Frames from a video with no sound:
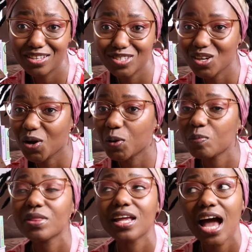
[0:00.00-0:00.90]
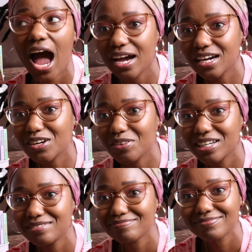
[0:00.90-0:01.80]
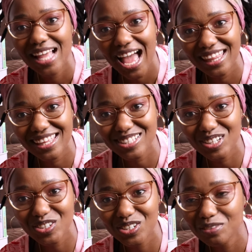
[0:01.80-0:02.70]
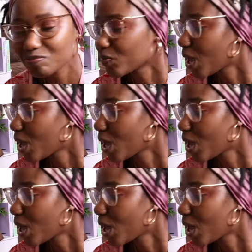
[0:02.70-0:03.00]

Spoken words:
So I agree. I think so too.